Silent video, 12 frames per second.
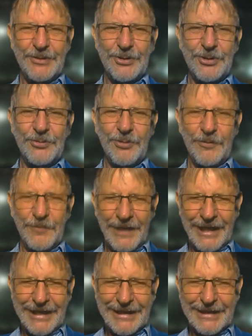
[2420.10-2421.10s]
to
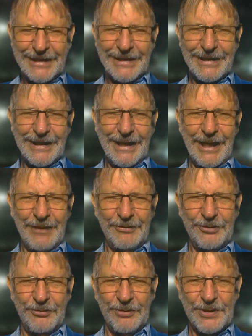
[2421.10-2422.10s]
reflect and
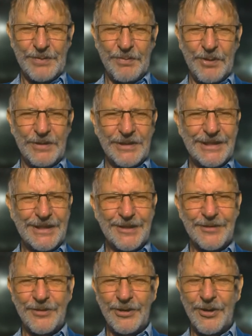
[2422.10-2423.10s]
to respond. This
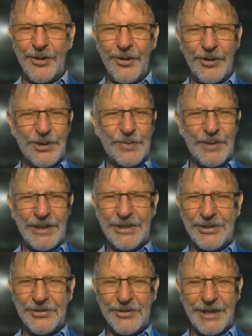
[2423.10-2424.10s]
is not a harsh
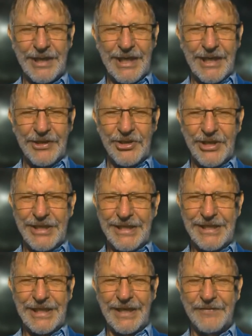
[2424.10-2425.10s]
message.
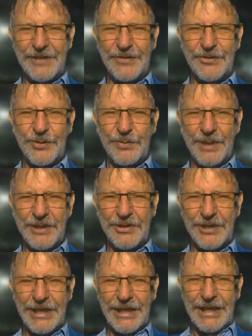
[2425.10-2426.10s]
Jesus loves us too
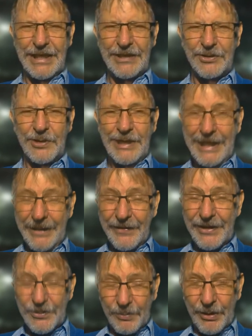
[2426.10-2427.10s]
much to leave
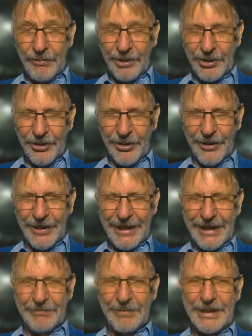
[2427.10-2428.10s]
us where we are,
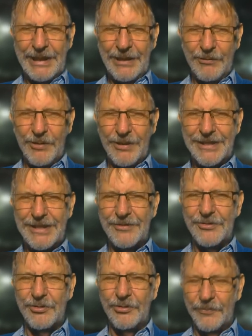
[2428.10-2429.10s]
but he wants us
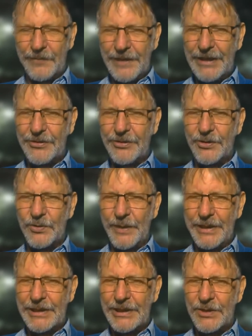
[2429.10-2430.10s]
to reflect on
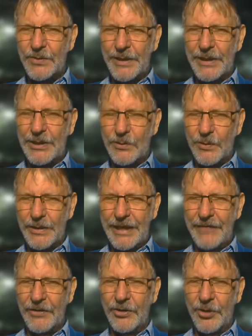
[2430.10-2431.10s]
2021.
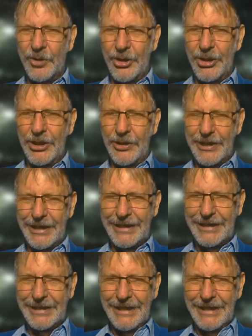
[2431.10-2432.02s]
Have a good look at it.